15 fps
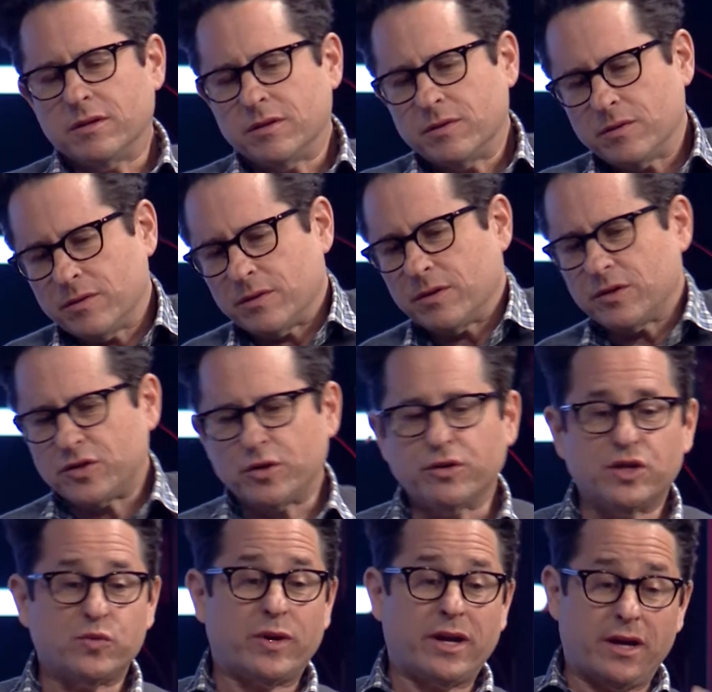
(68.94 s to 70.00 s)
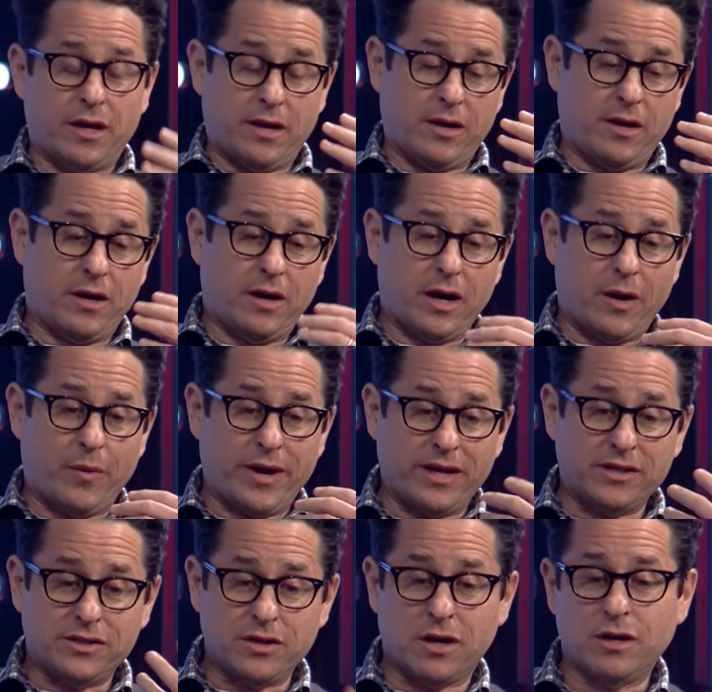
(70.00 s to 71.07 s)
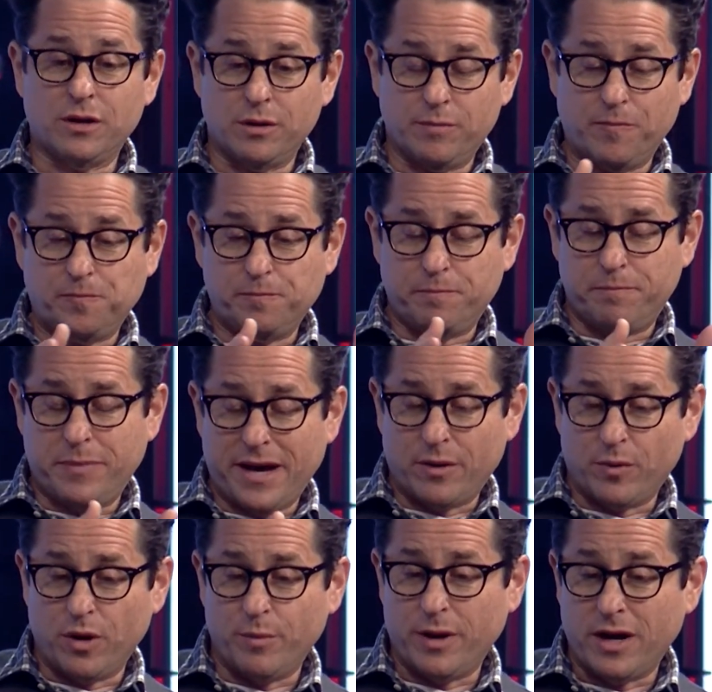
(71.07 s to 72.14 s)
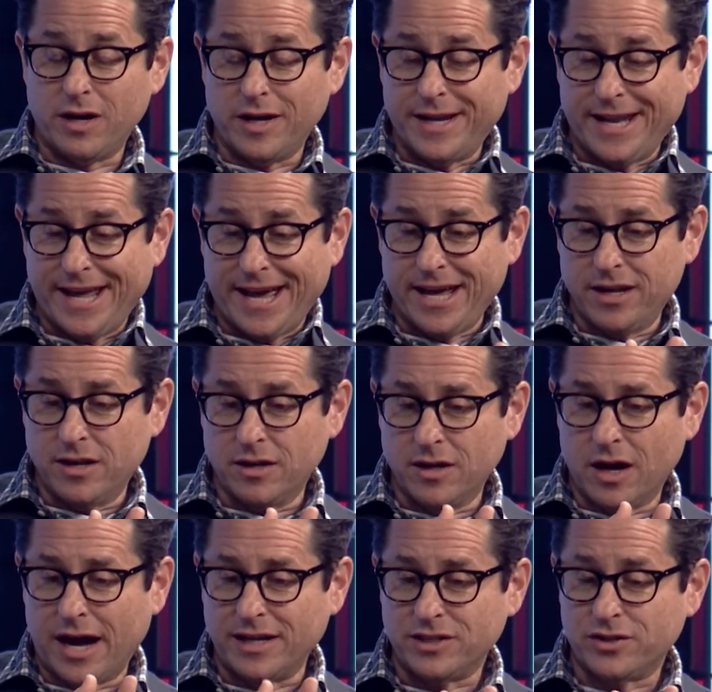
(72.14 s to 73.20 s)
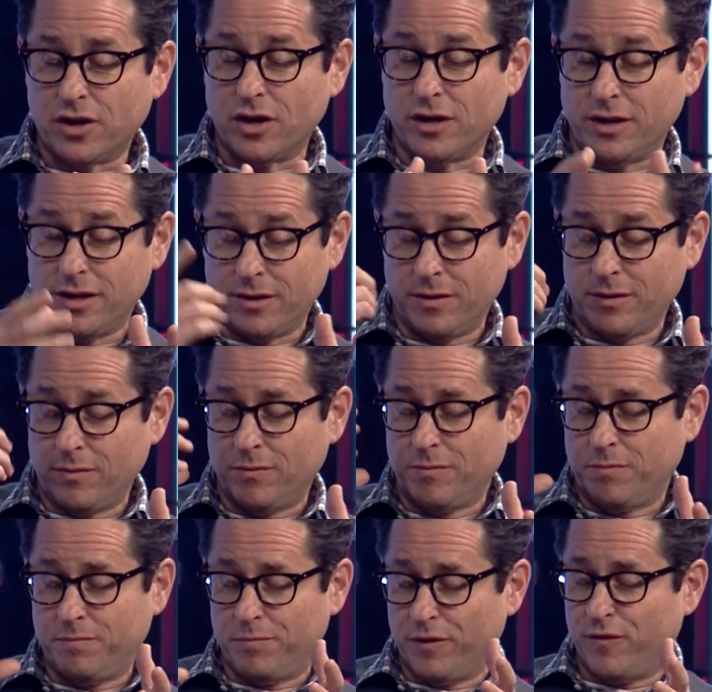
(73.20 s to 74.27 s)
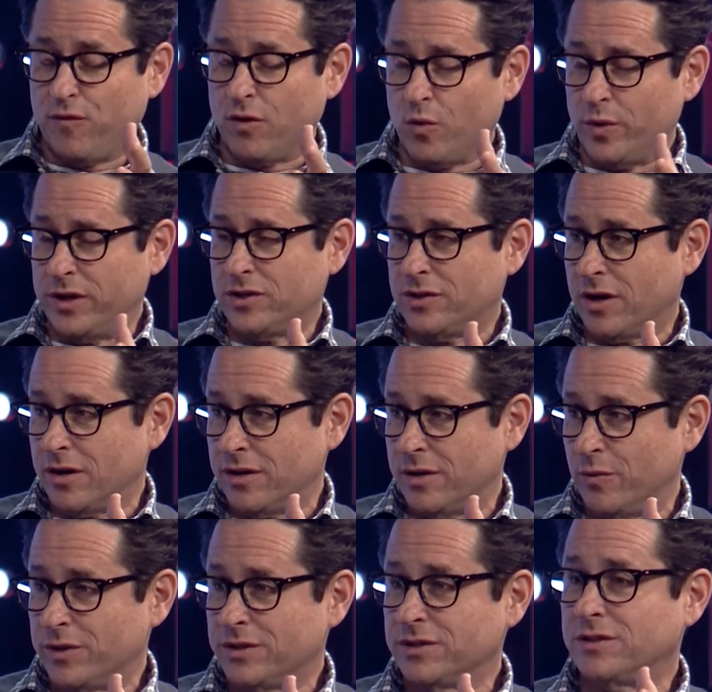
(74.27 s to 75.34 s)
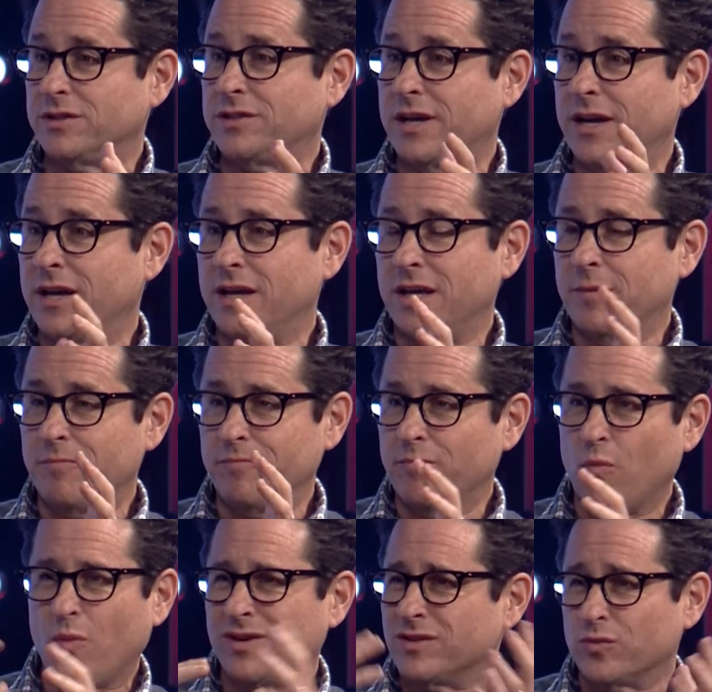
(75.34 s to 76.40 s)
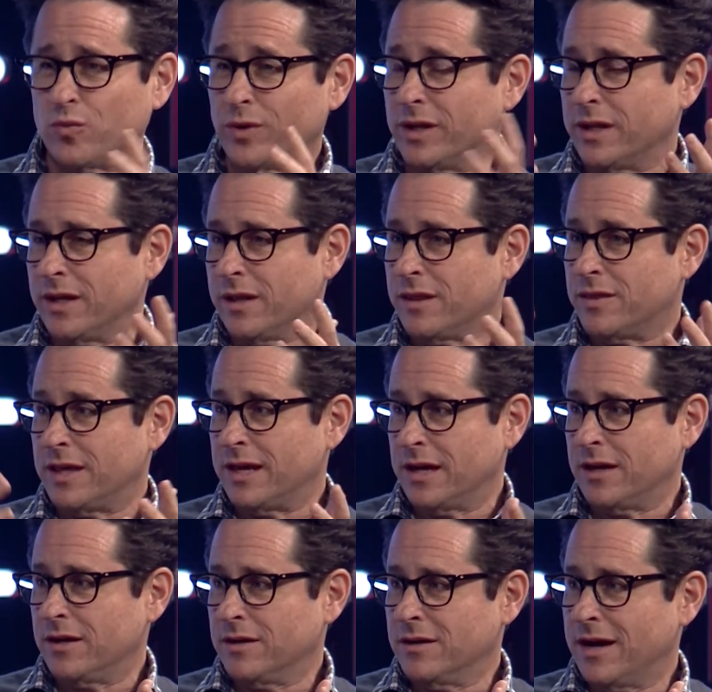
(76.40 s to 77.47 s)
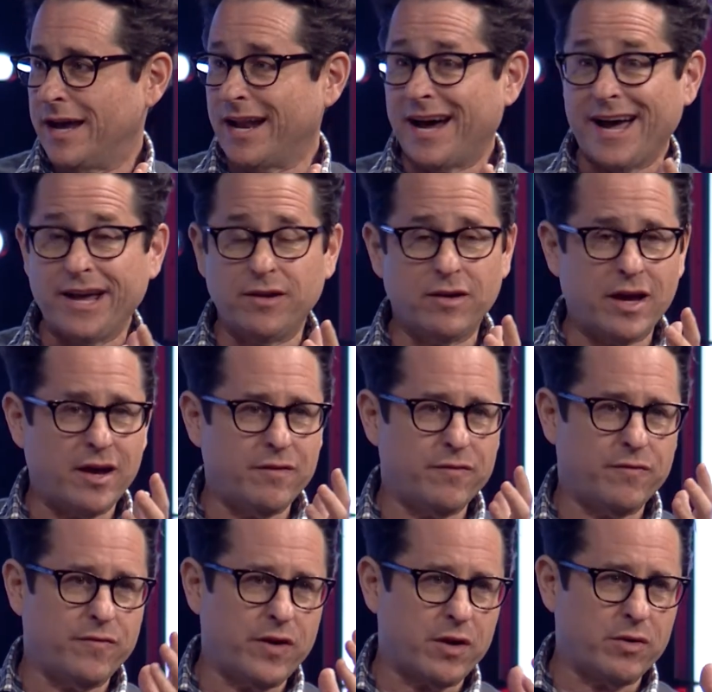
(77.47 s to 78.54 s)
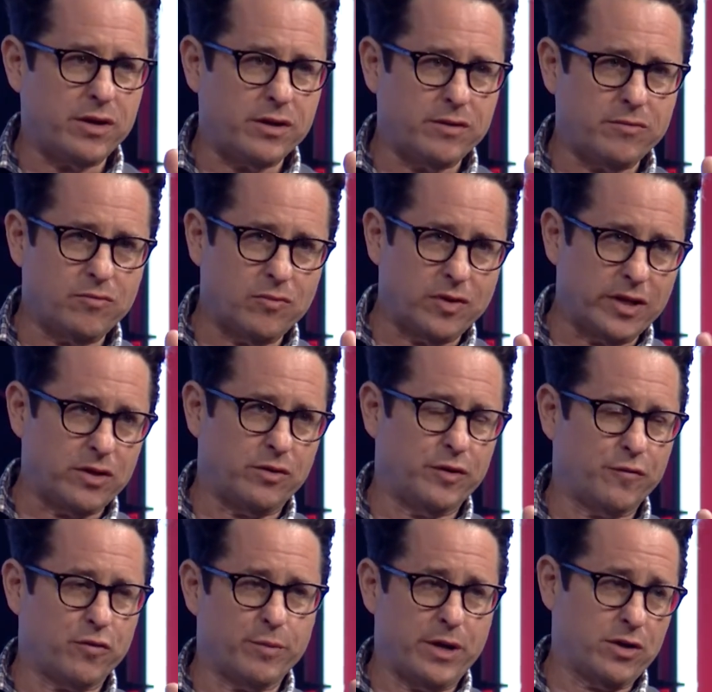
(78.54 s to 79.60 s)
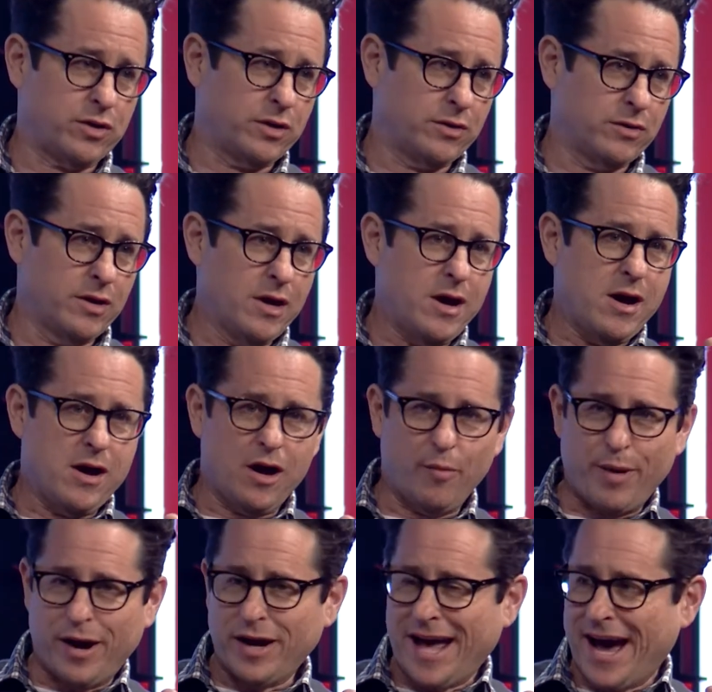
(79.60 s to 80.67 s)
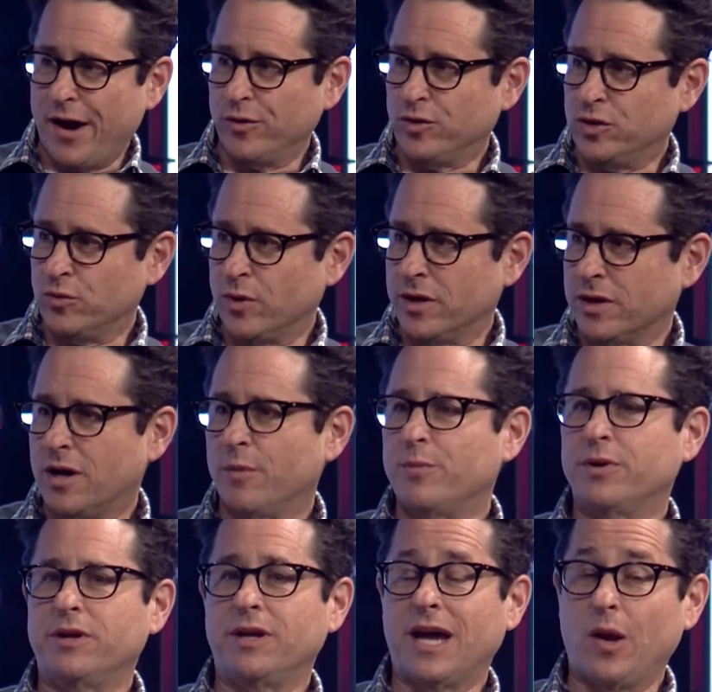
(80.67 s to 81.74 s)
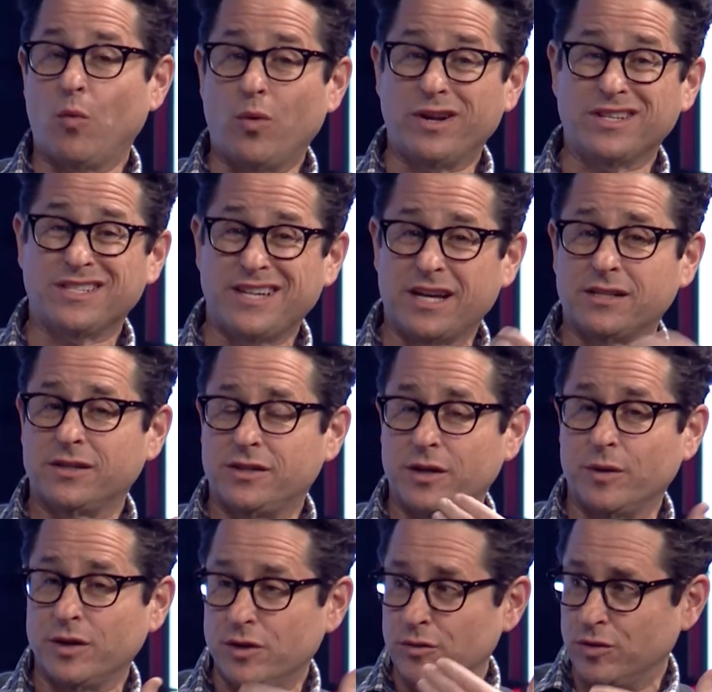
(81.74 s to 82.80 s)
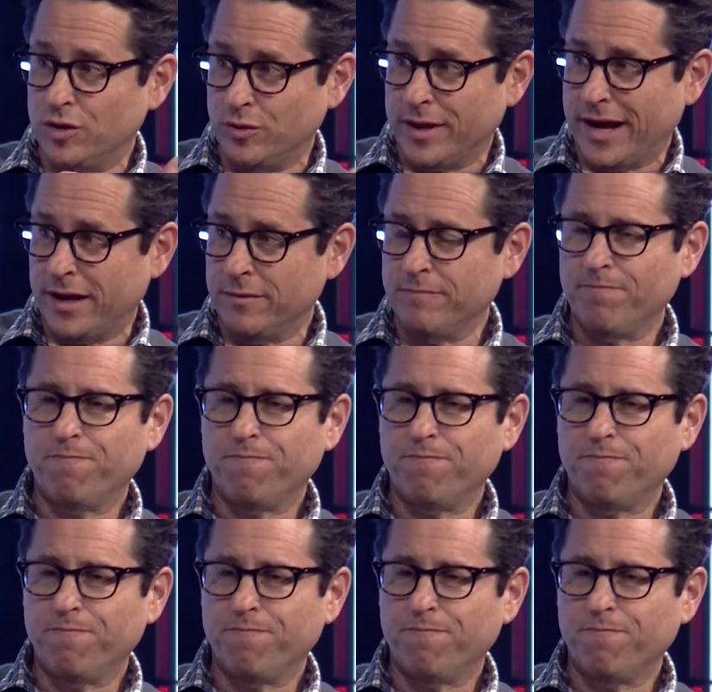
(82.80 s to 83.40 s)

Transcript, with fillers: the truth is, when I when I started Bad Robot, and and I started it before we started it, which is to say, it wasn't really a thing, and I have very little information about how to run a company and what is necessary to do that,